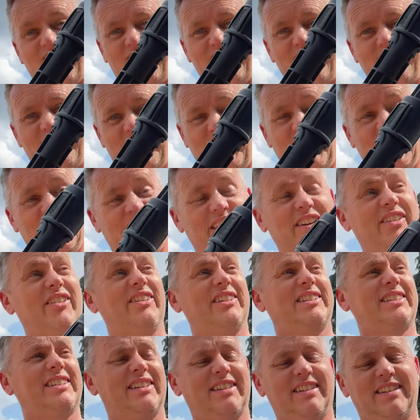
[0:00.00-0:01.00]
Really
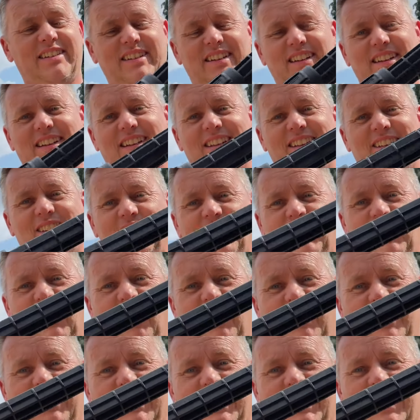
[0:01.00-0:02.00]
nice.
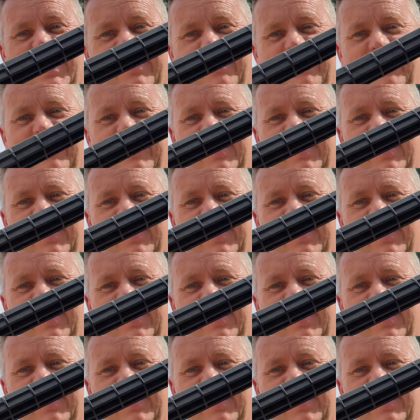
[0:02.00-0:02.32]
Solid now.